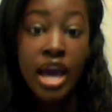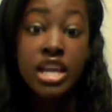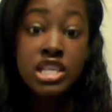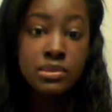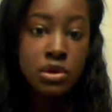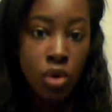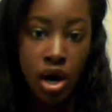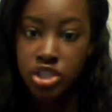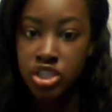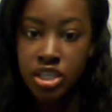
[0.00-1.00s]
It needs to be
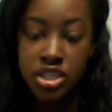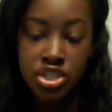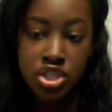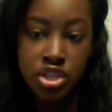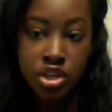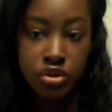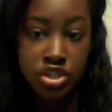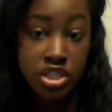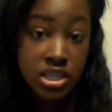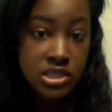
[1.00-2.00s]
washed and conditioned, you know,
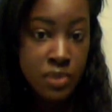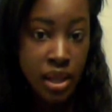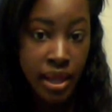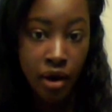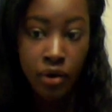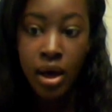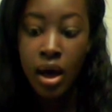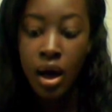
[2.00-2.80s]
just to get the smell out.